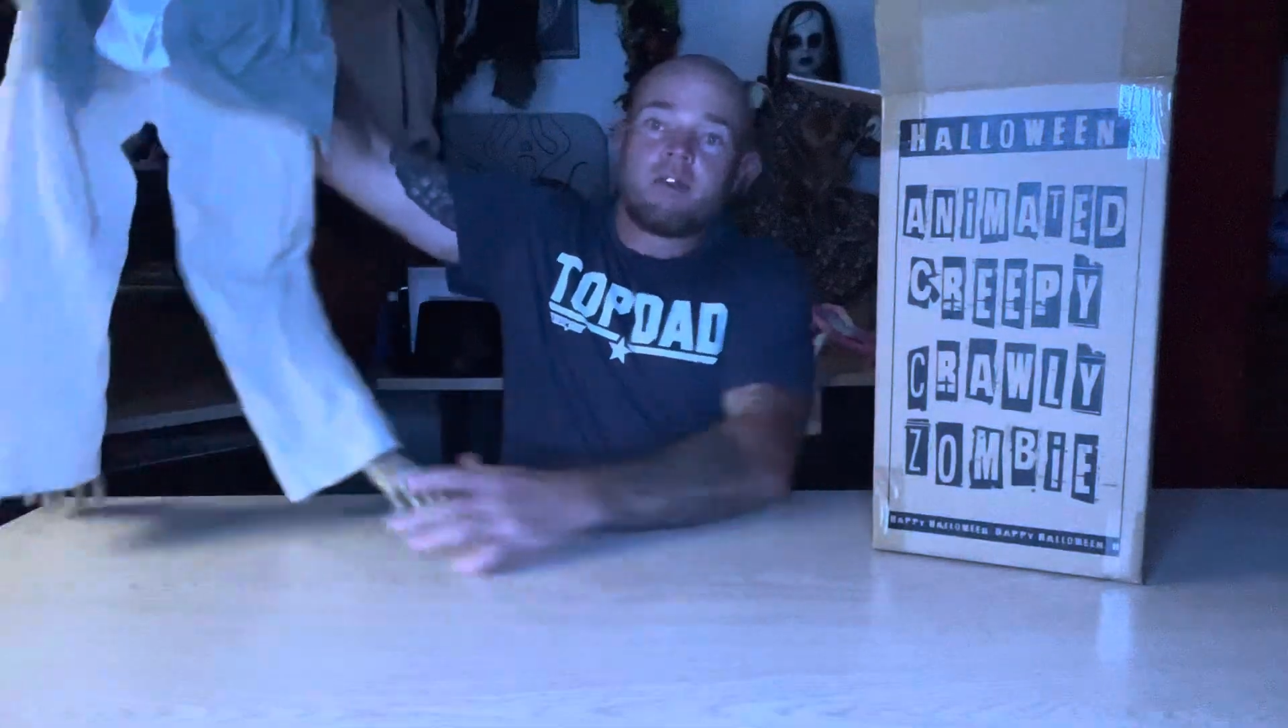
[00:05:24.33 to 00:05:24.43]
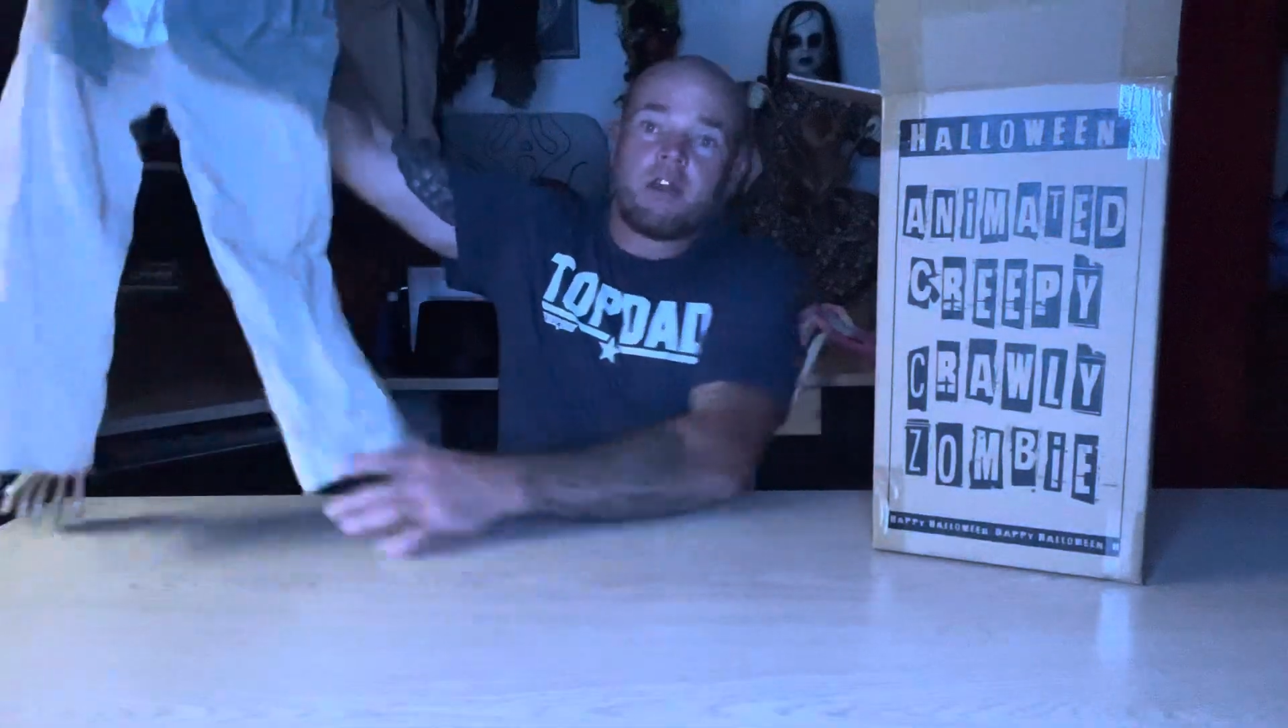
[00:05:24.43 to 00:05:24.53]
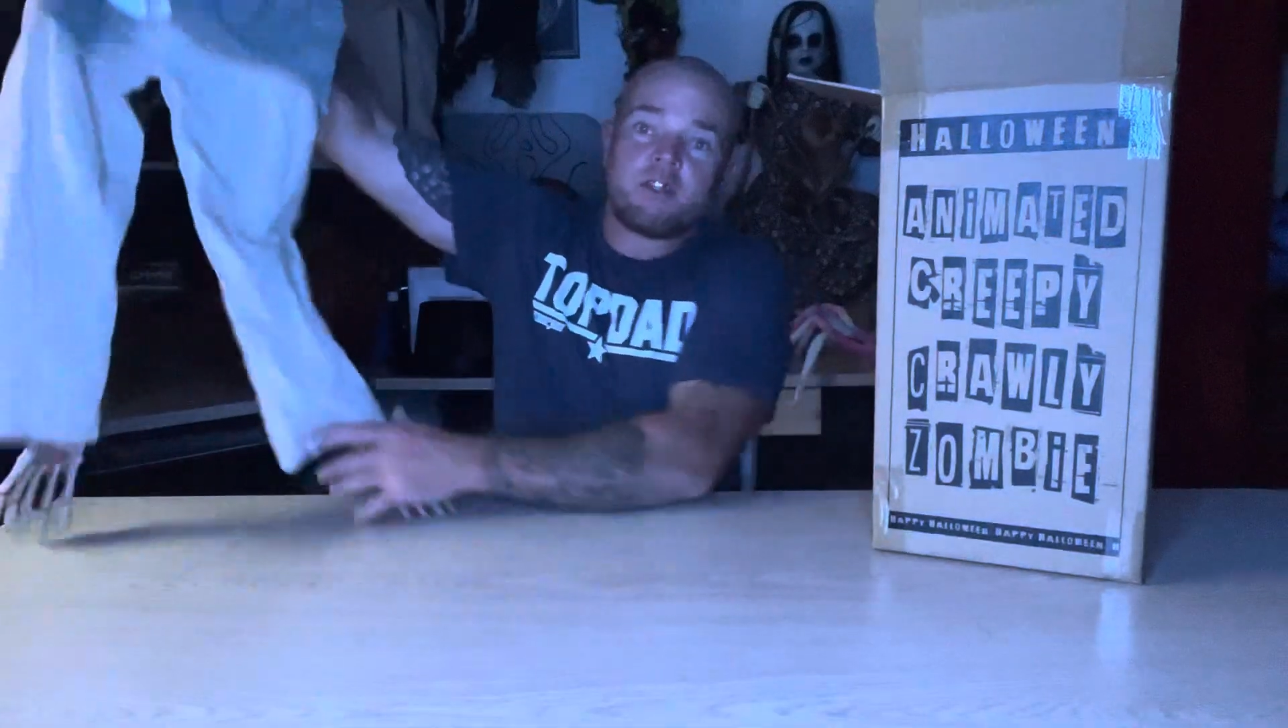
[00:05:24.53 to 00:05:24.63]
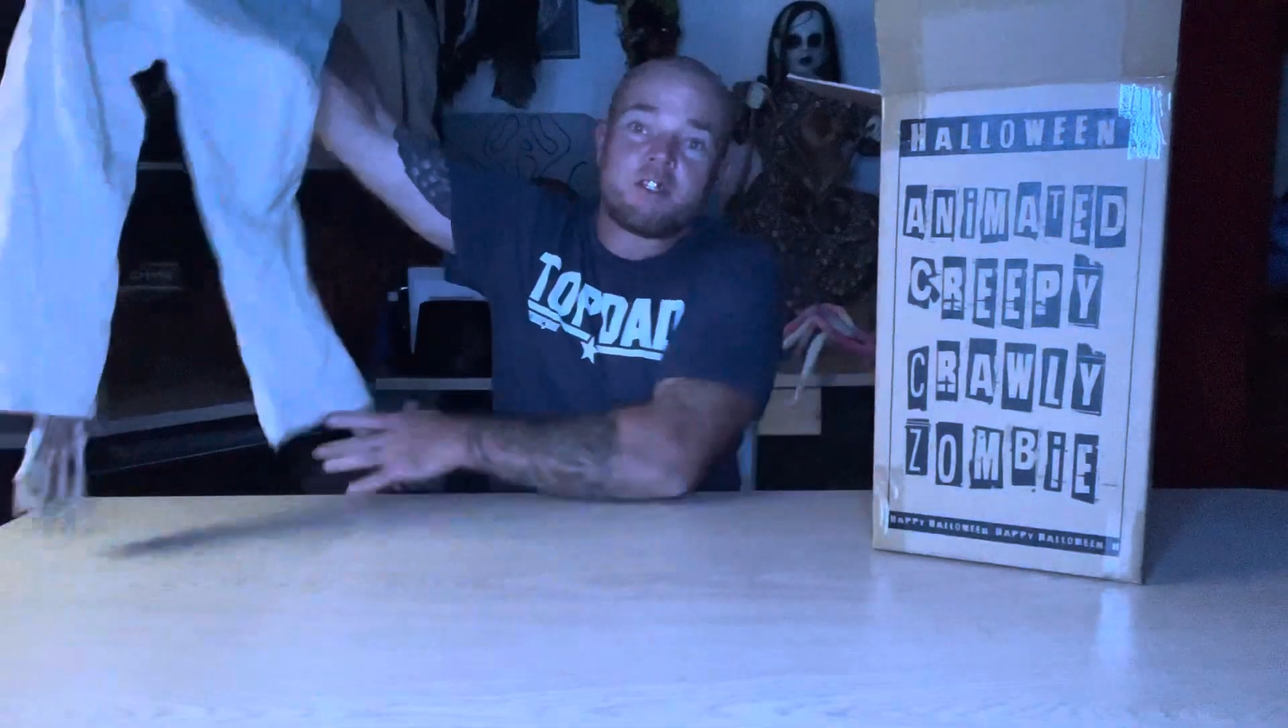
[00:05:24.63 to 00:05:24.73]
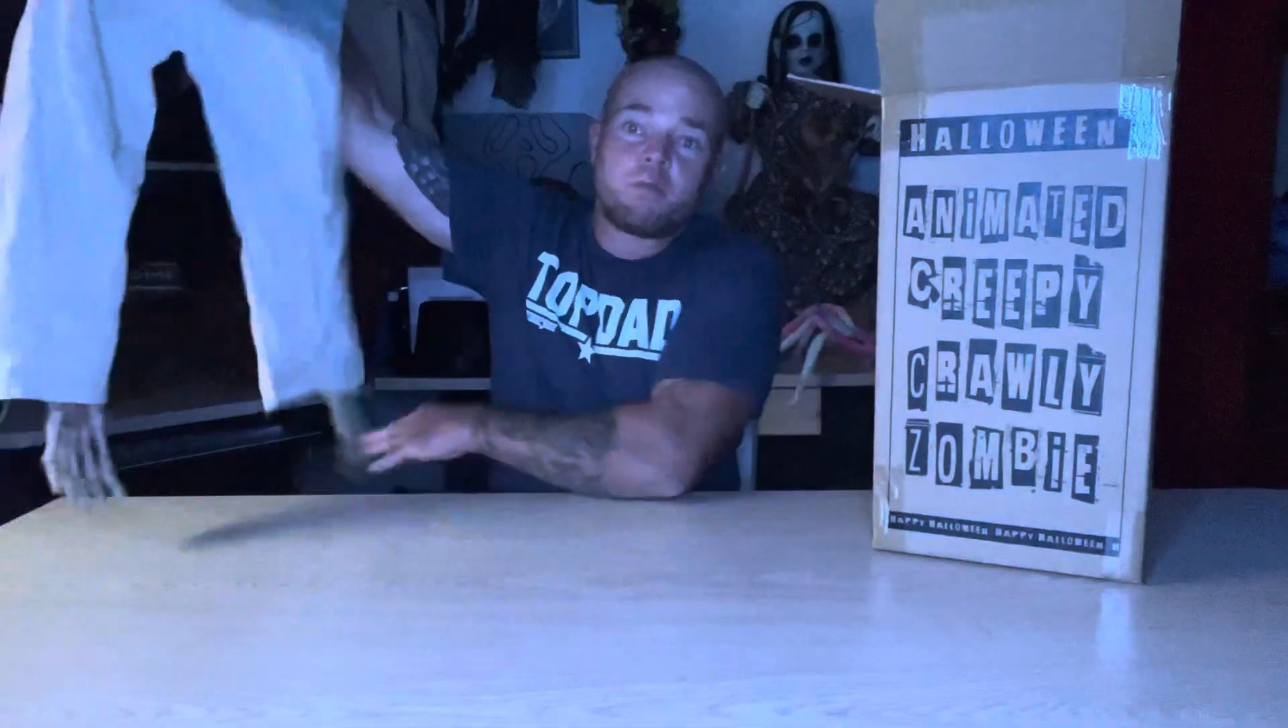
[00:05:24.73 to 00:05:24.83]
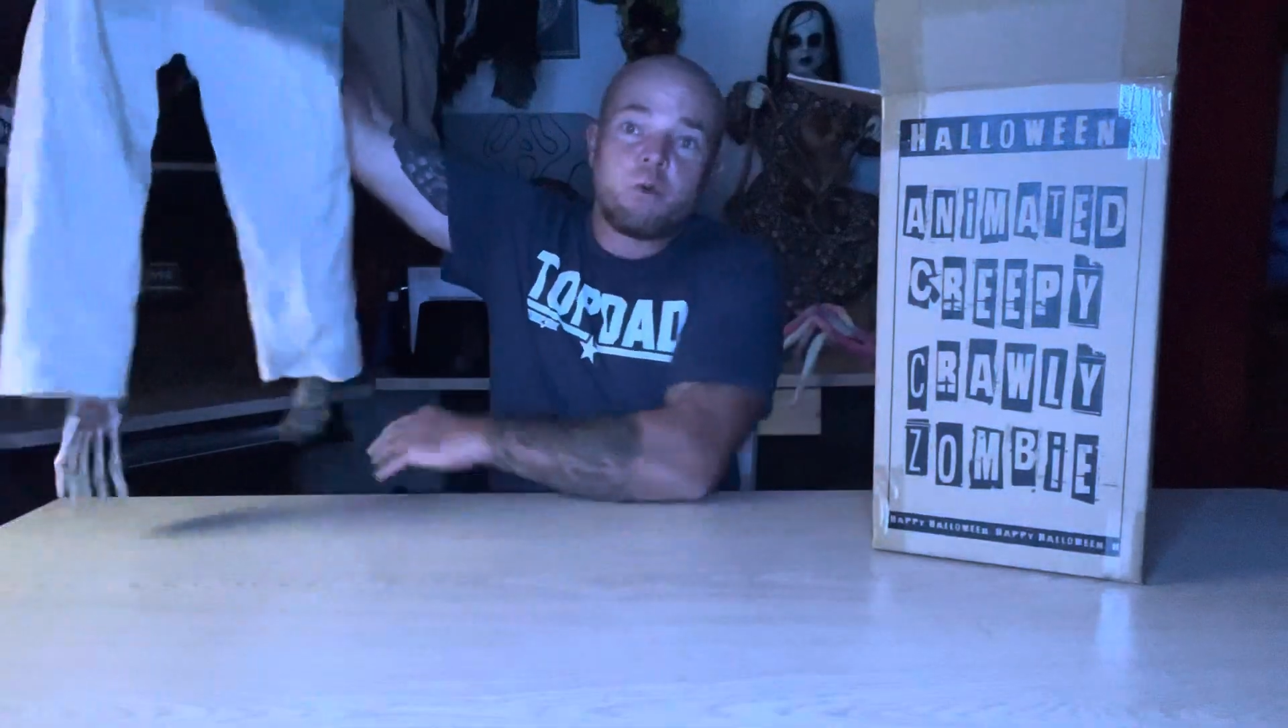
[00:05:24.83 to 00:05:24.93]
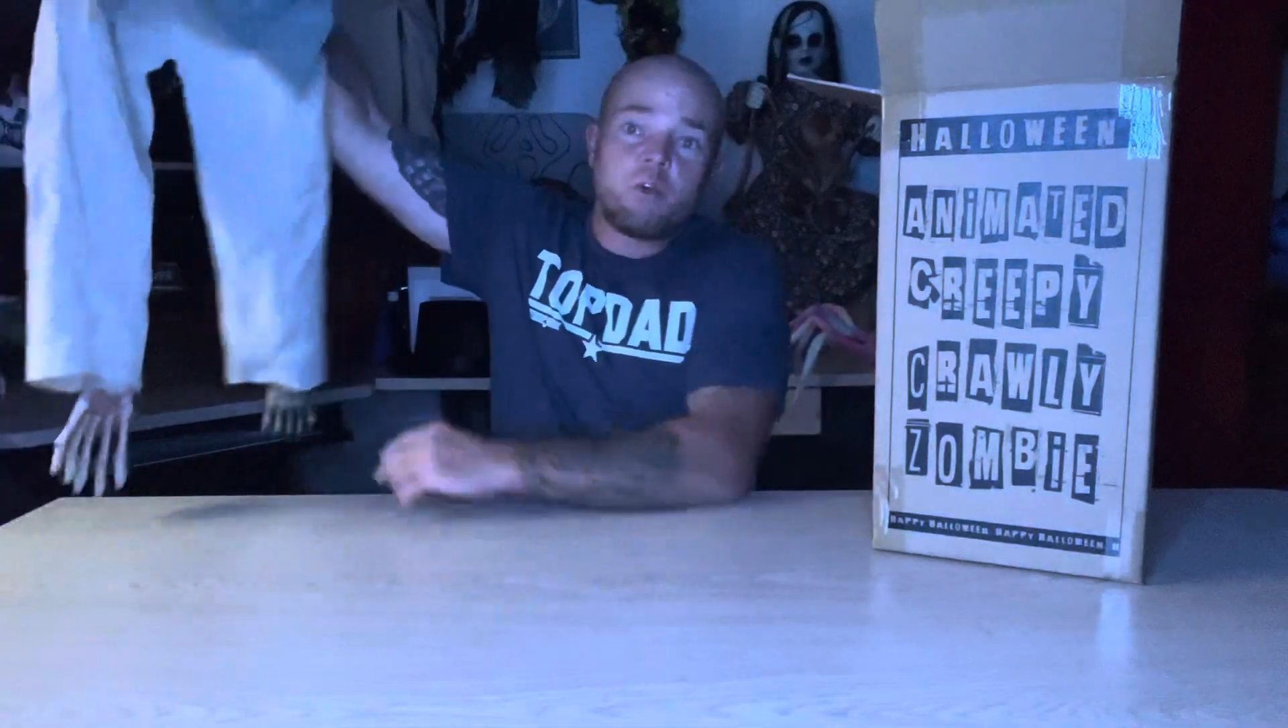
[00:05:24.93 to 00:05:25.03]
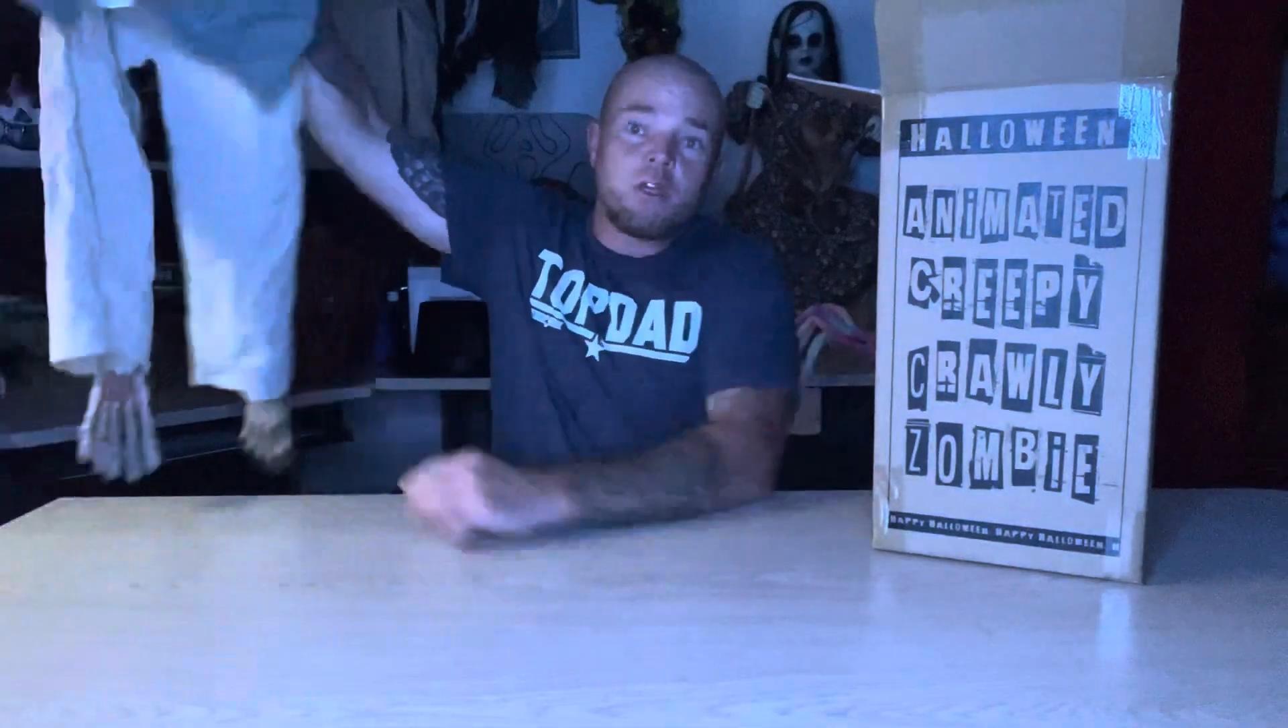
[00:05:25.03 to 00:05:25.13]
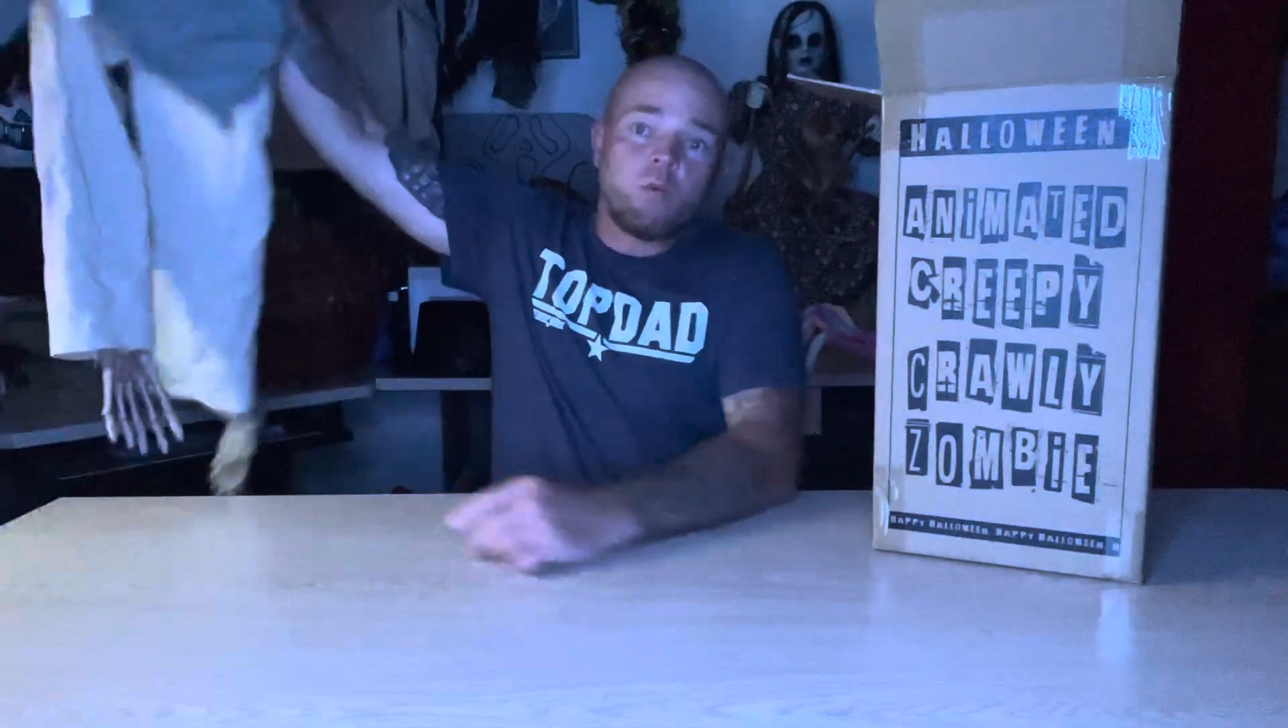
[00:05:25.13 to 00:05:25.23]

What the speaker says: a spooky